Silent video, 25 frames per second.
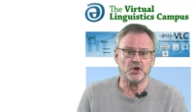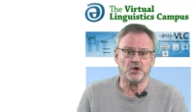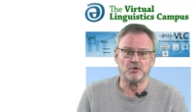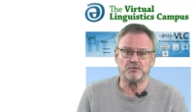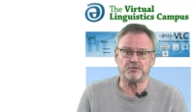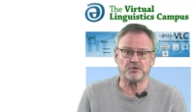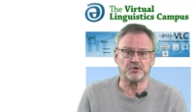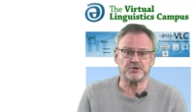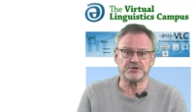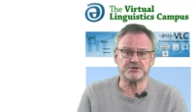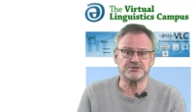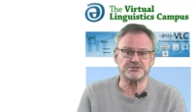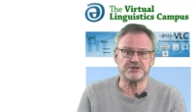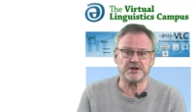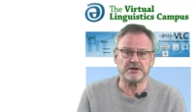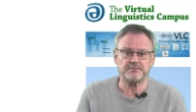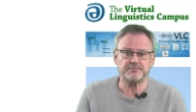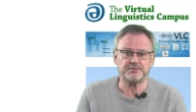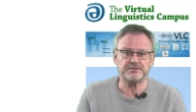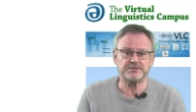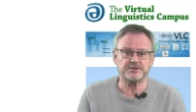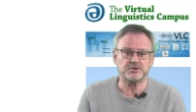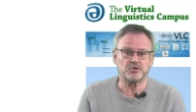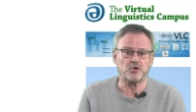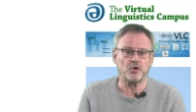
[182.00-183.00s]
for
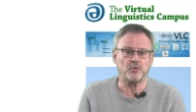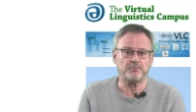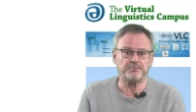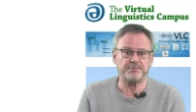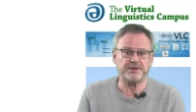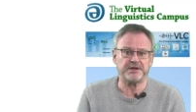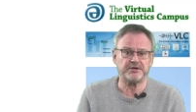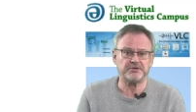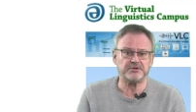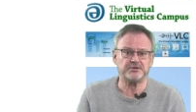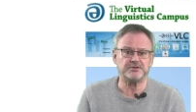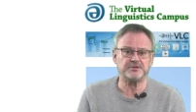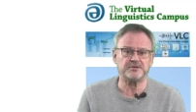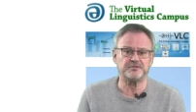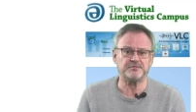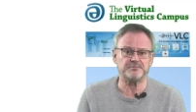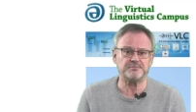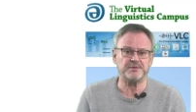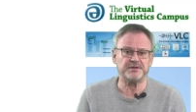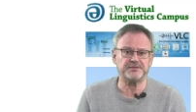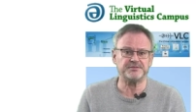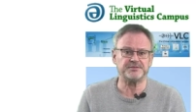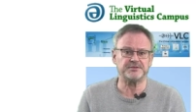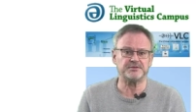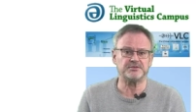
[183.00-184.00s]
example, the comparative
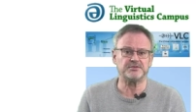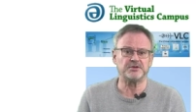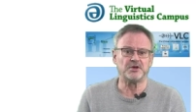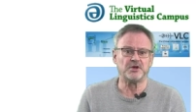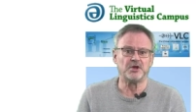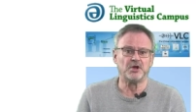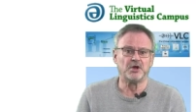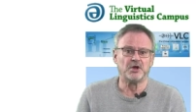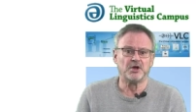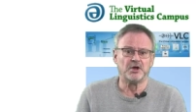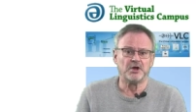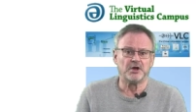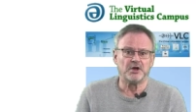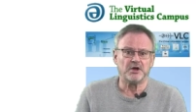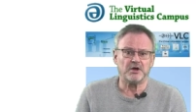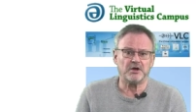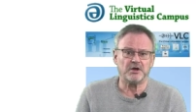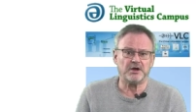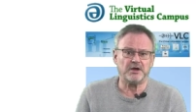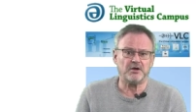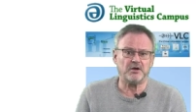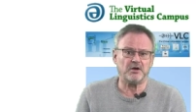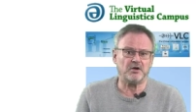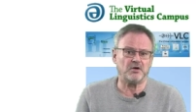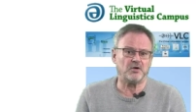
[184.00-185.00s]
method
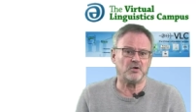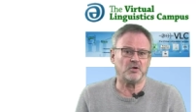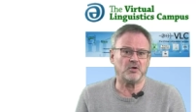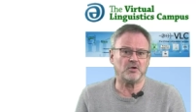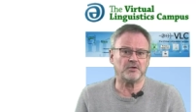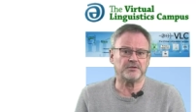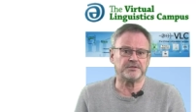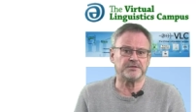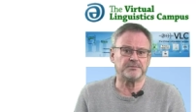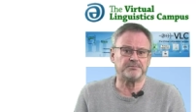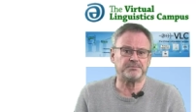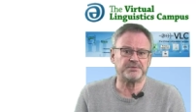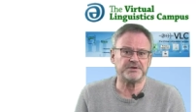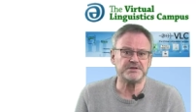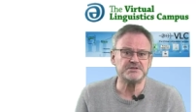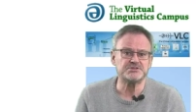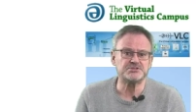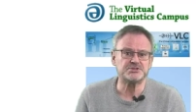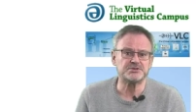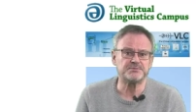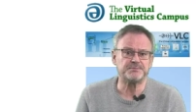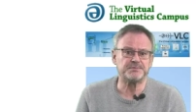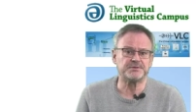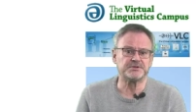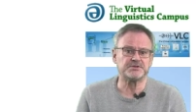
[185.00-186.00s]
or the
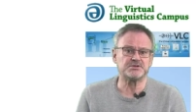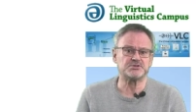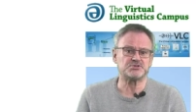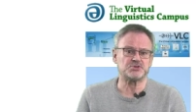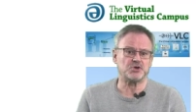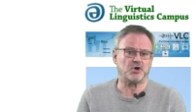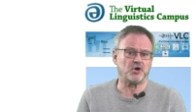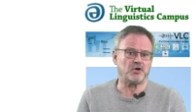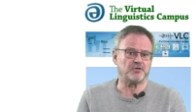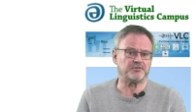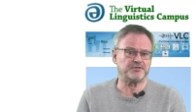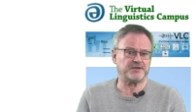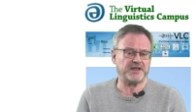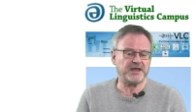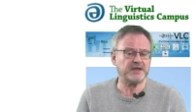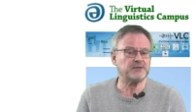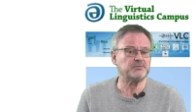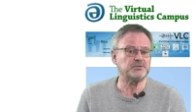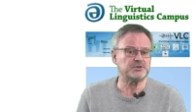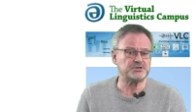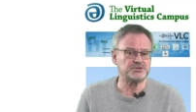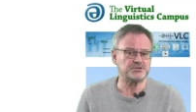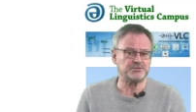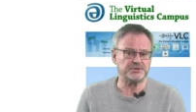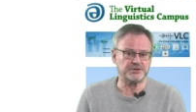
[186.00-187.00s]
principles of
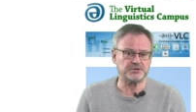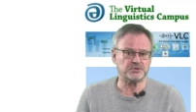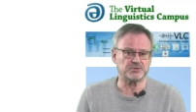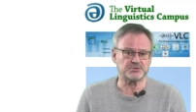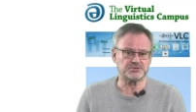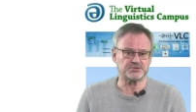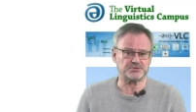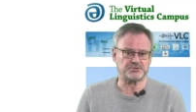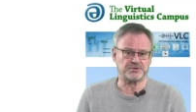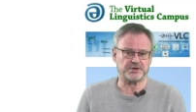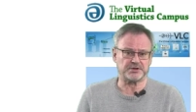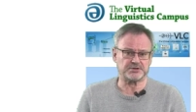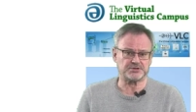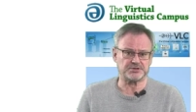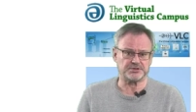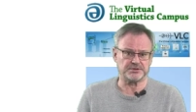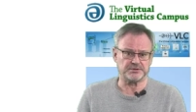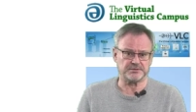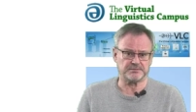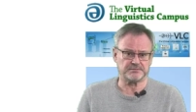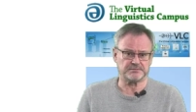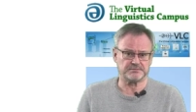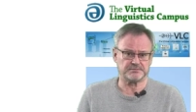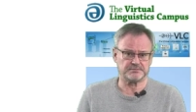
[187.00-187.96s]
language reconstruction.